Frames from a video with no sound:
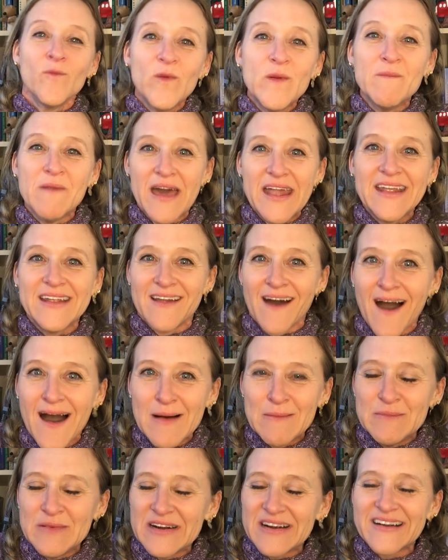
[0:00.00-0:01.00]
we met in
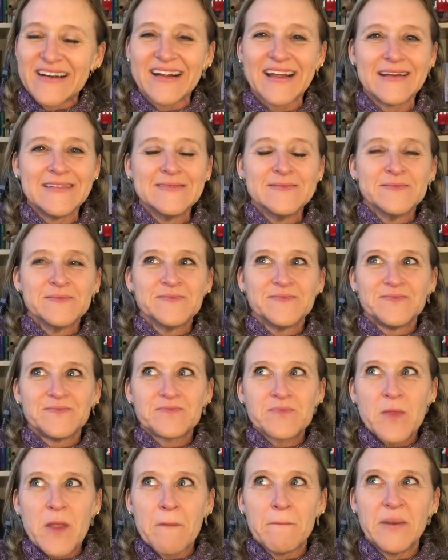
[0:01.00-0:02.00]
Hamburg.
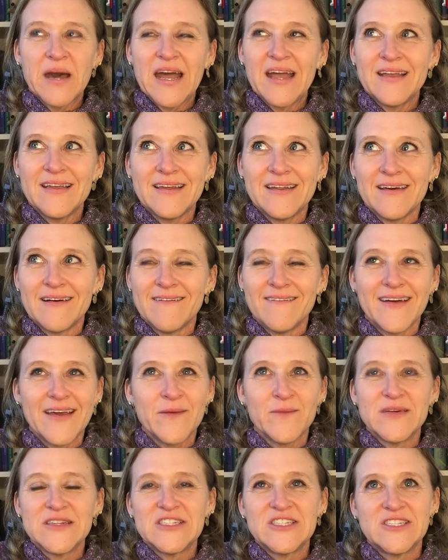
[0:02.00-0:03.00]
But, you know,
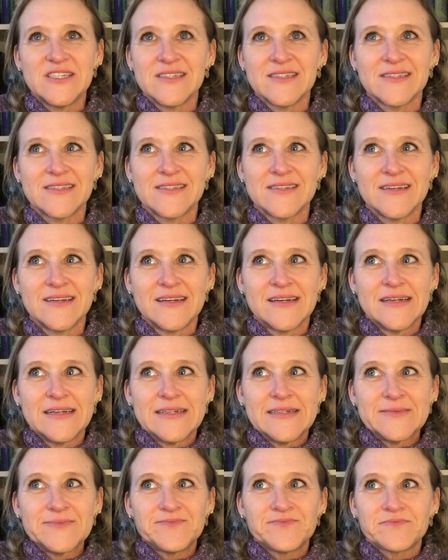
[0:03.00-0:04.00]
it was just
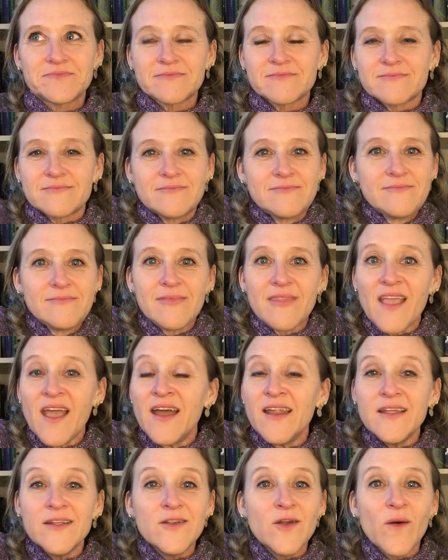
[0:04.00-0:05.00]

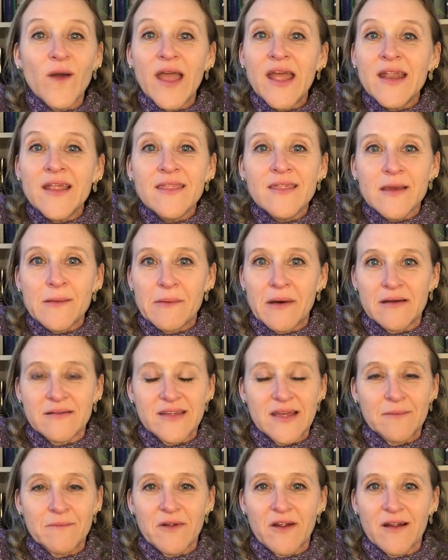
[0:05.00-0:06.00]
I didn't know anything about
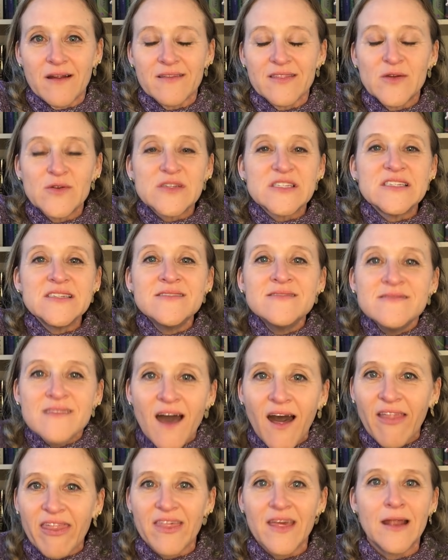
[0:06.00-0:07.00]
Denmark. There was
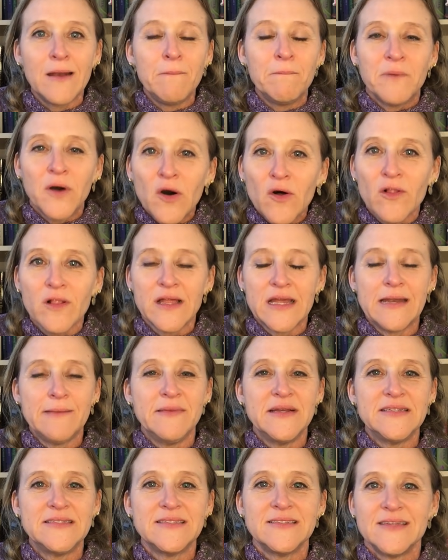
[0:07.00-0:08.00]
nothing
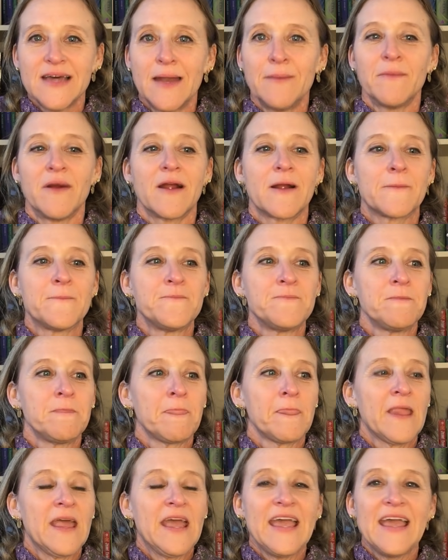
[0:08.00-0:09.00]
pulling me to Denmark.
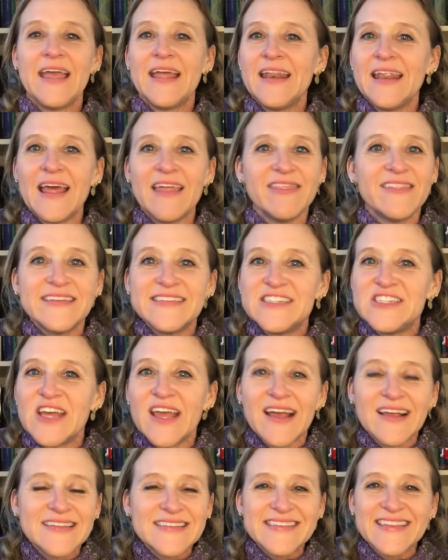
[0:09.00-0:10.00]
And the
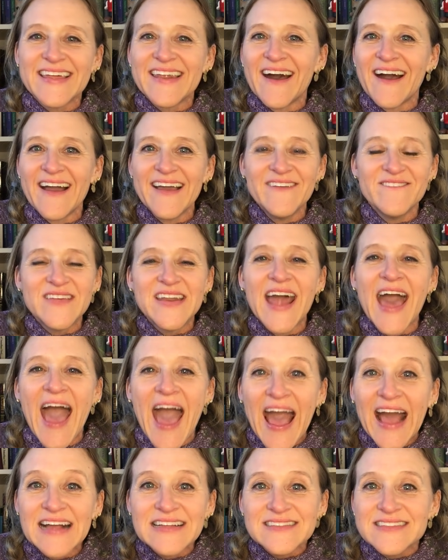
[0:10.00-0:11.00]
chance that I even
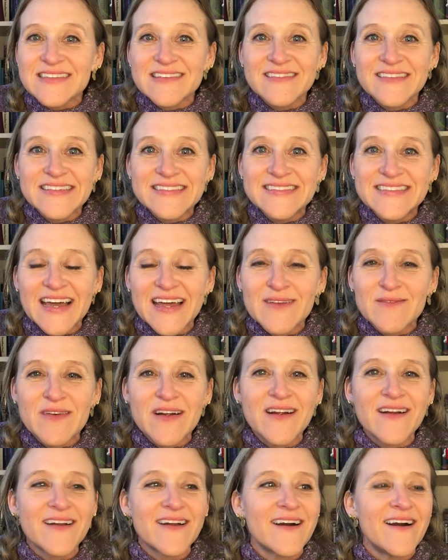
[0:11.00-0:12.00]
had to go to
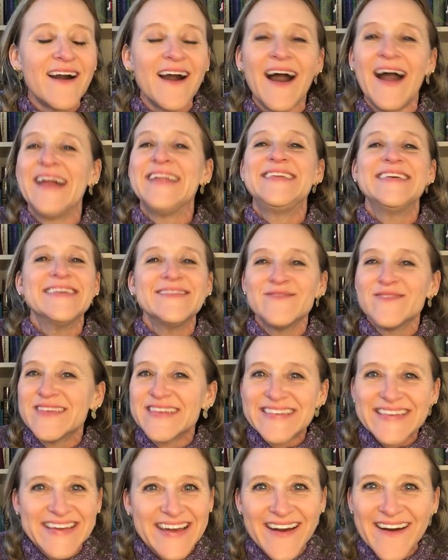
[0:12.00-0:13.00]
Denmark, I didn't
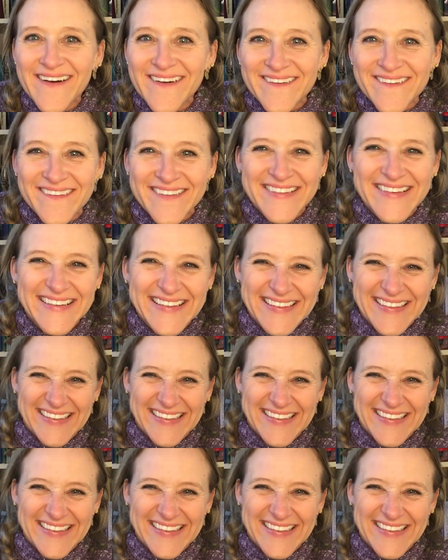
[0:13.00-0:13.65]
want to go.